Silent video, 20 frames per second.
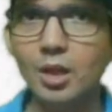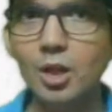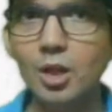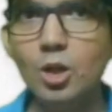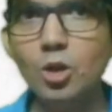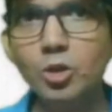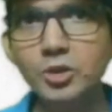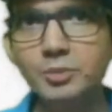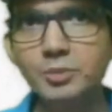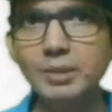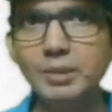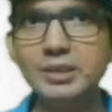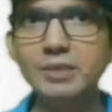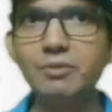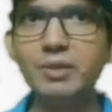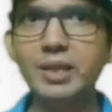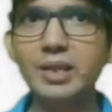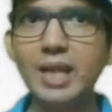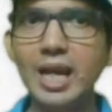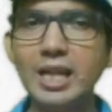Low
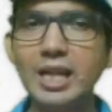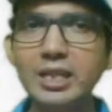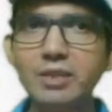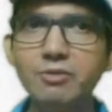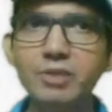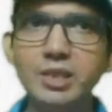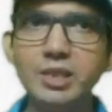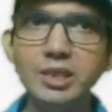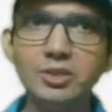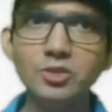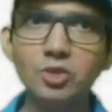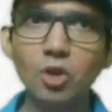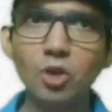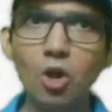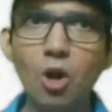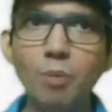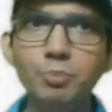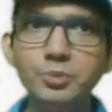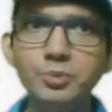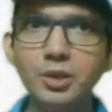specific activity is
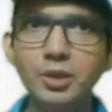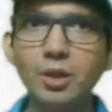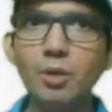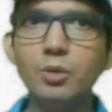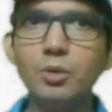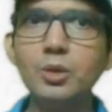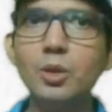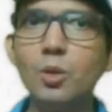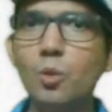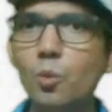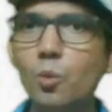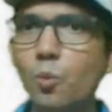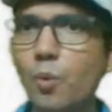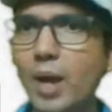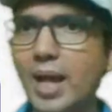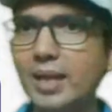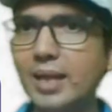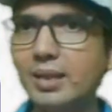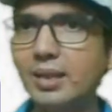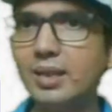observed
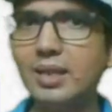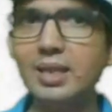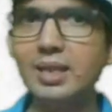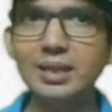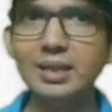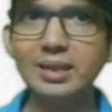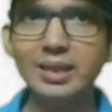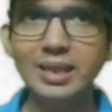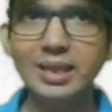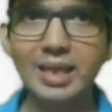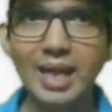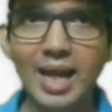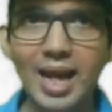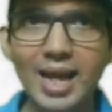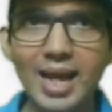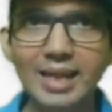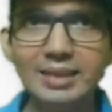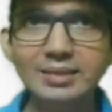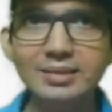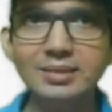when the
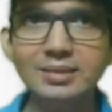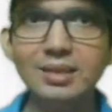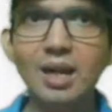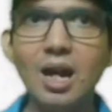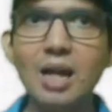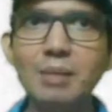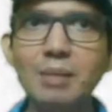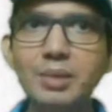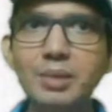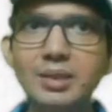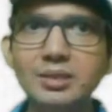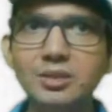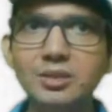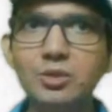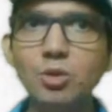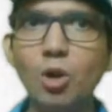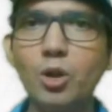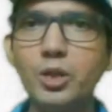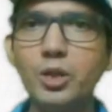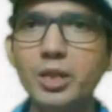enzyme is
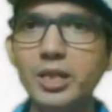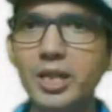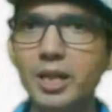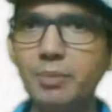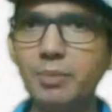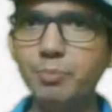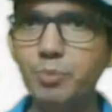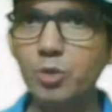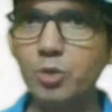not yet